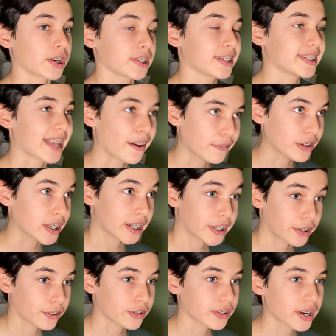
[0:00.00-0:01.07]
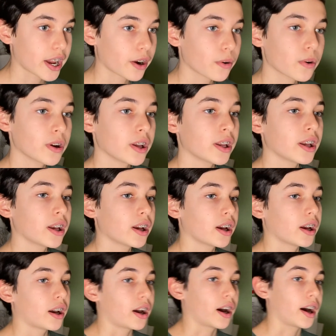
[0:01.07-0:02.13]
7 years now.
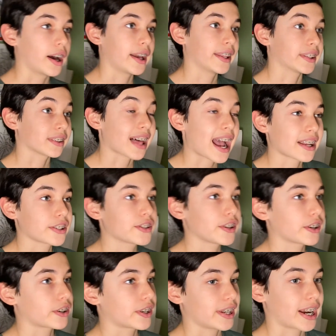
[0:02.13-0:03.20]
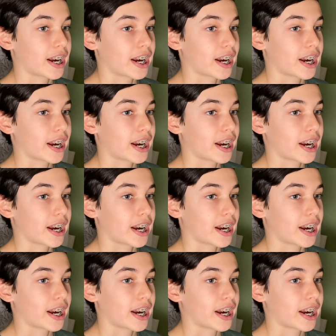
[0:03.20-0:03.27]
And last year he